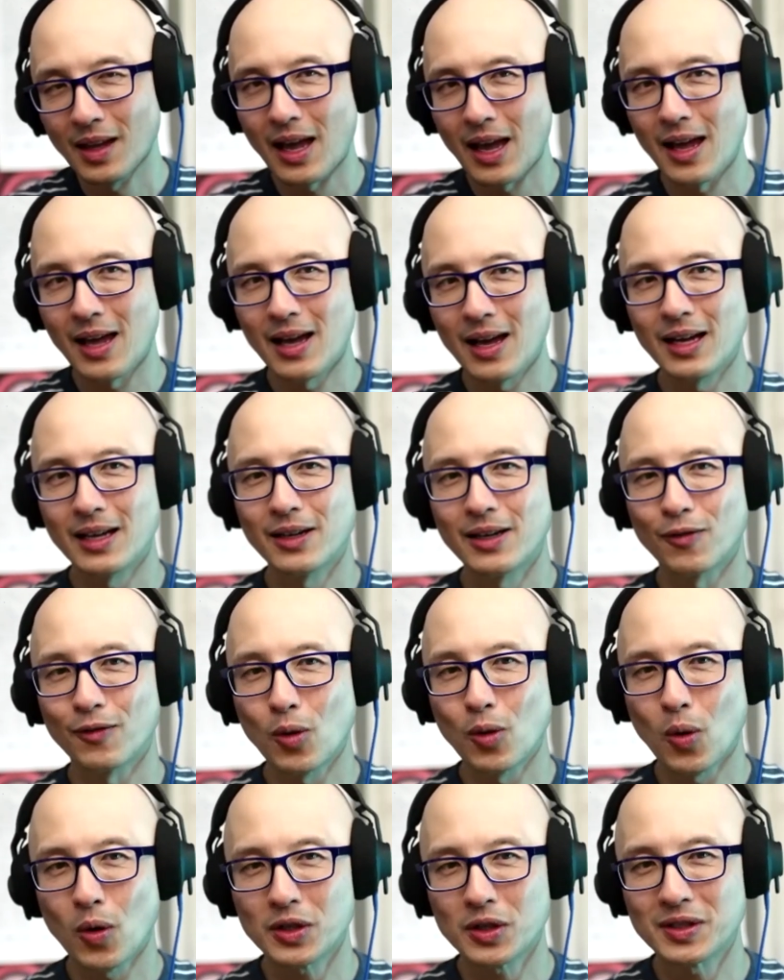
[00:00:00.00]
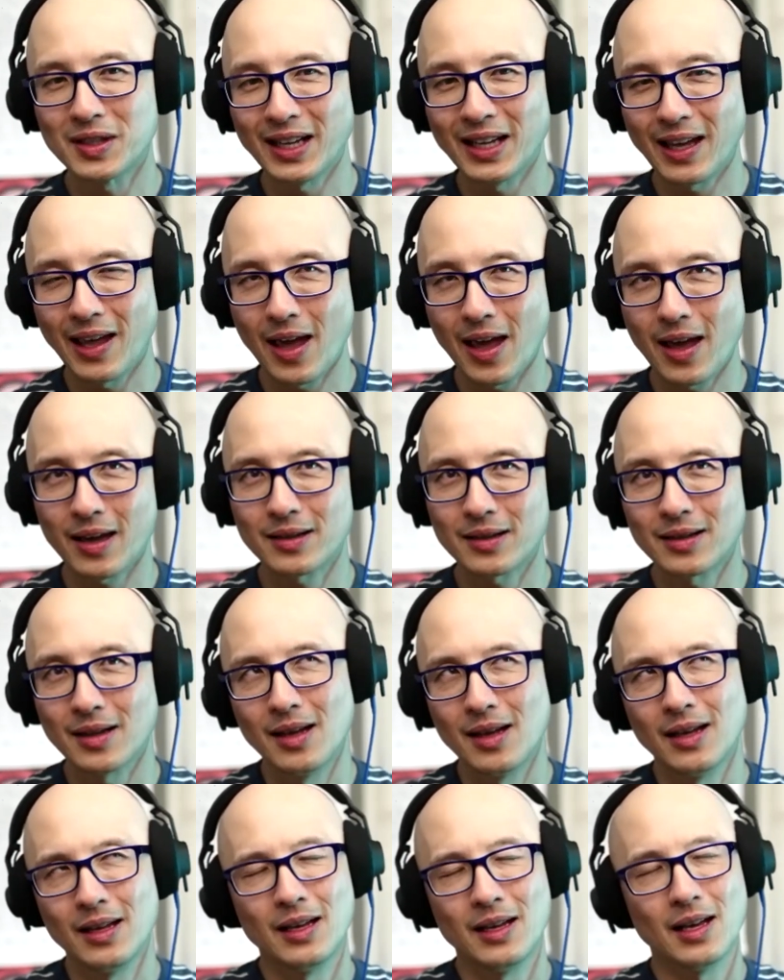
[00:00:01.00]
And of course, they can't
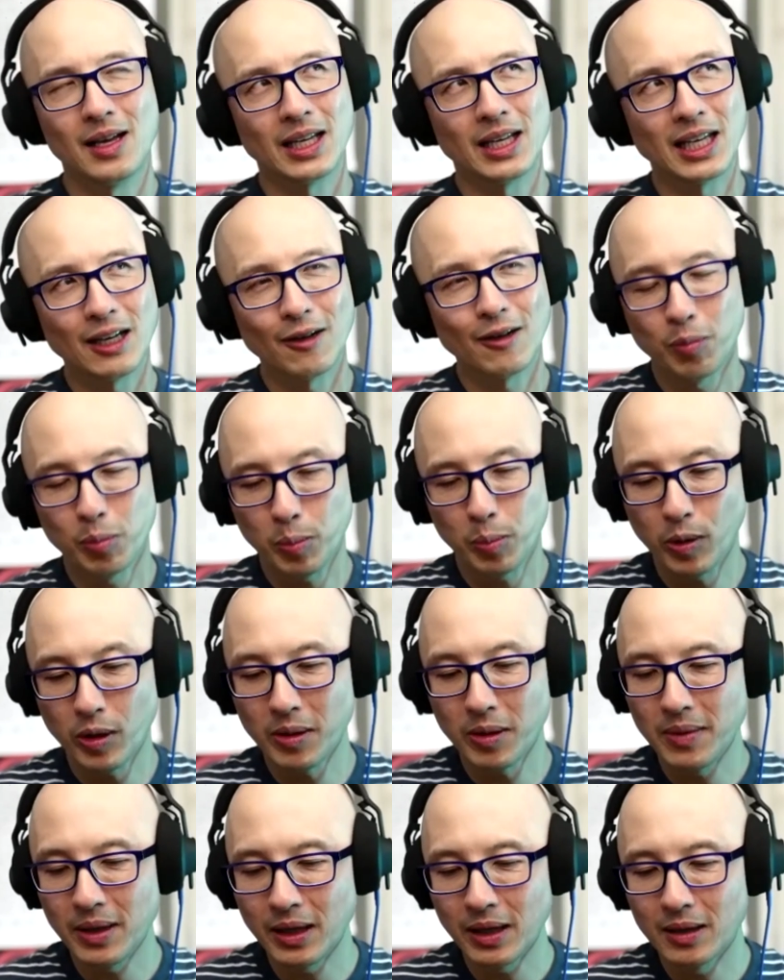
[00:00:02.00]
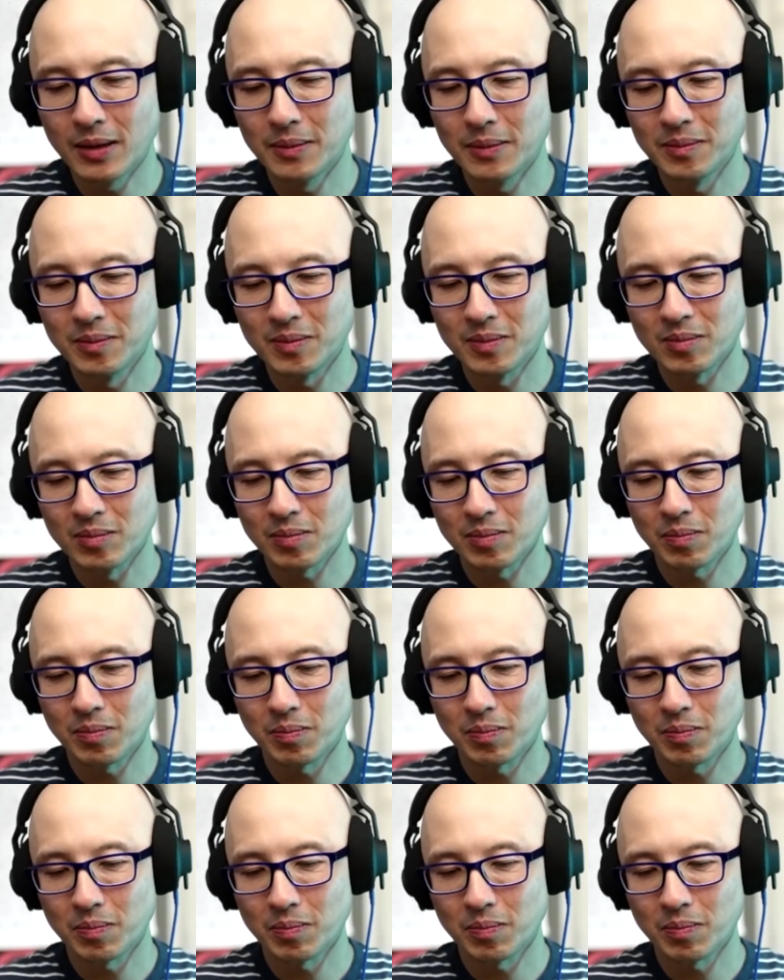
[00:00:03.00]
give premium